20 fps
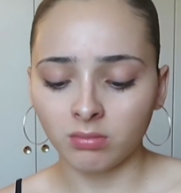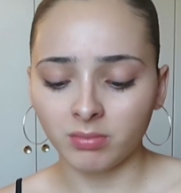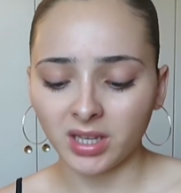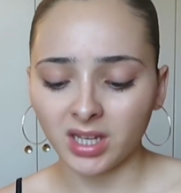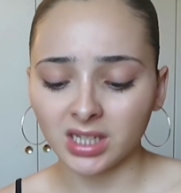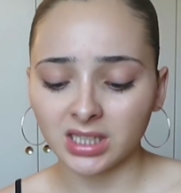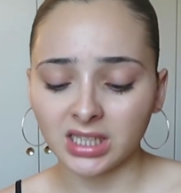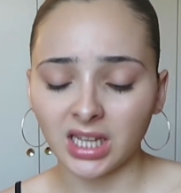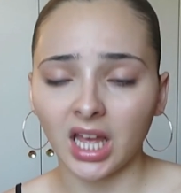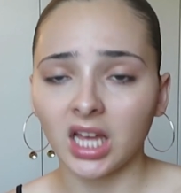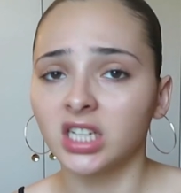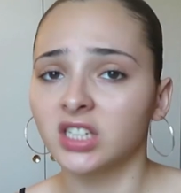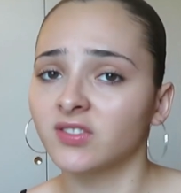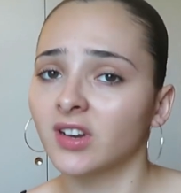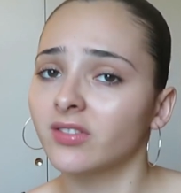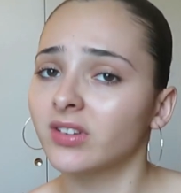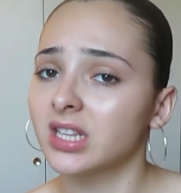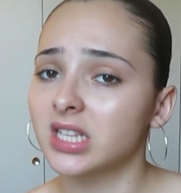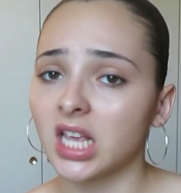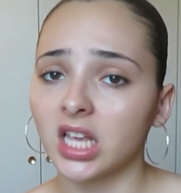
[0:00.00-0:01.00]
because yeah, it's
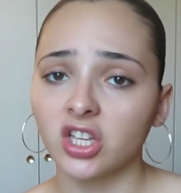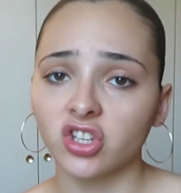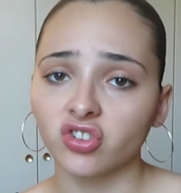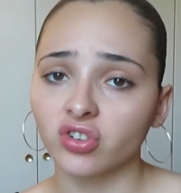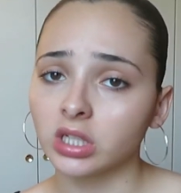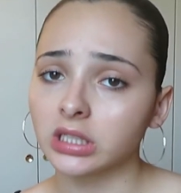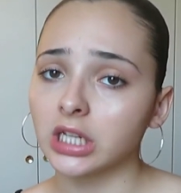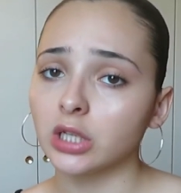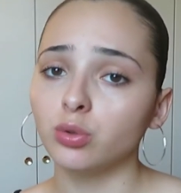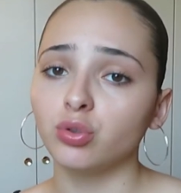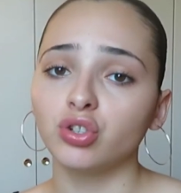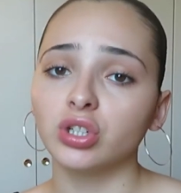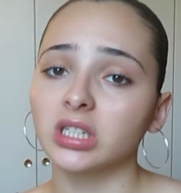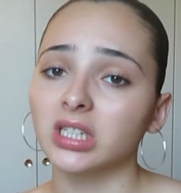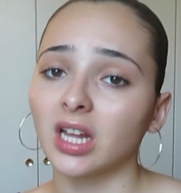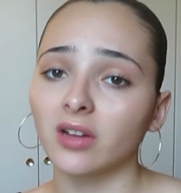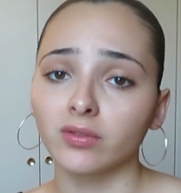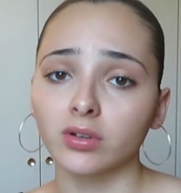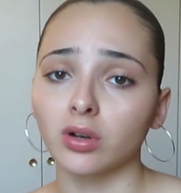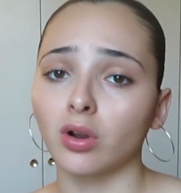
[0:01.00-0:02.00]
very dangerous and you
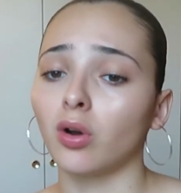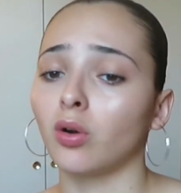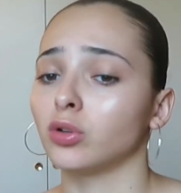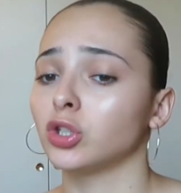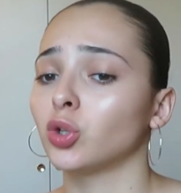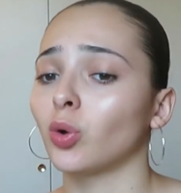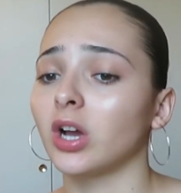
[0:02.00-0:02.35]
just never know.